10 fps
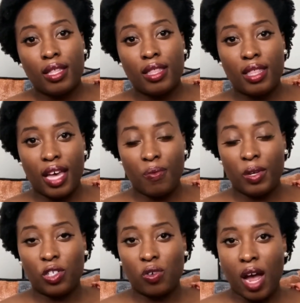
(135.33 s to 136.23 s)
then we
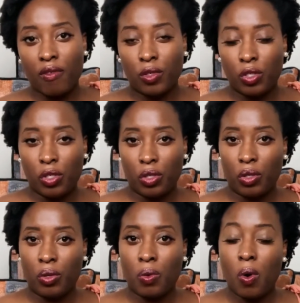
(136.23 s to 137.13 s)
traveled
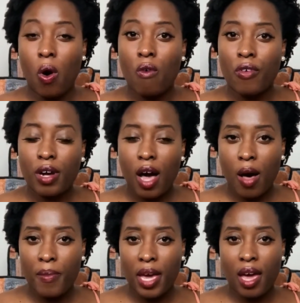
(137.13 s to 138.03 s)
to
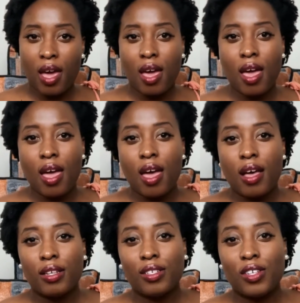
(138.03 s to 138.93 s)
overcoming
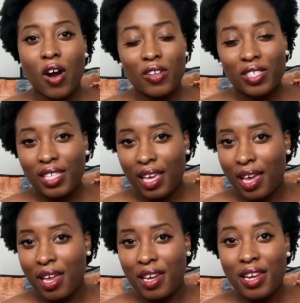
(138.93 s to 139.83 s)
dark
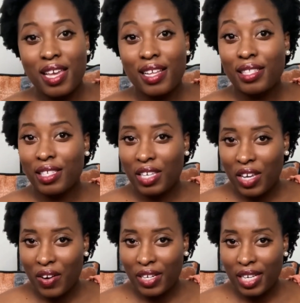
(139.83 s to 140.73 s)
skin
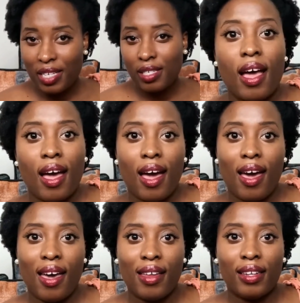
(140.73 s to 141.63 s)
insecurities.
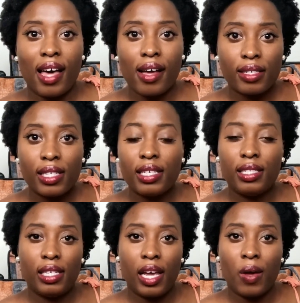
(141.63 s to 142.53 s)
And lastly,
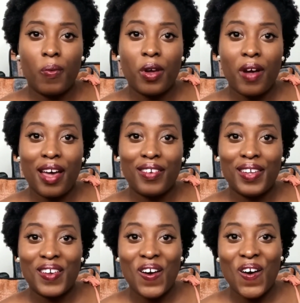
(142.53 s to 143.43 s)
today we are
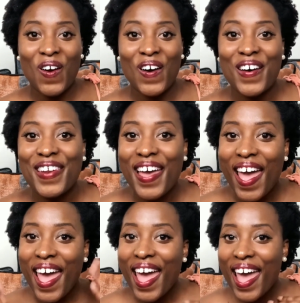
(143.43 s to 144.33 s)
ending on
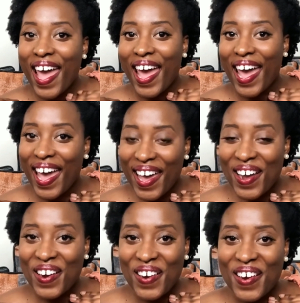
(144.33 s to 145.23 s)

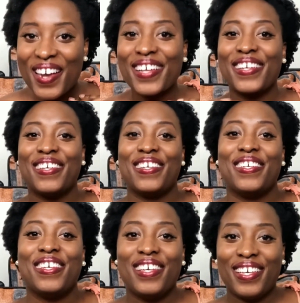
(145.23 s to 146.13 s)
hair.
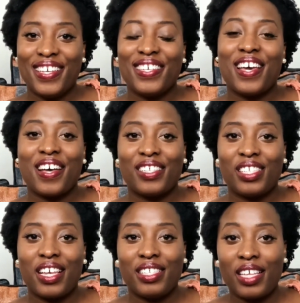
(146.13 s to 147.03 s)
Yes,
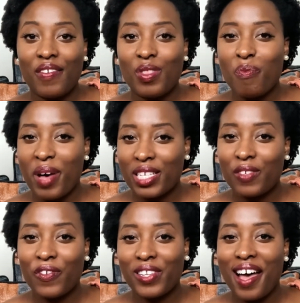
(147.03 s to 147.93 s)
I saved the best
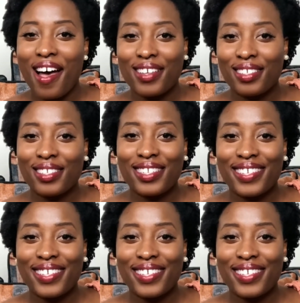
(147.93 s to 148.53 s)
for last.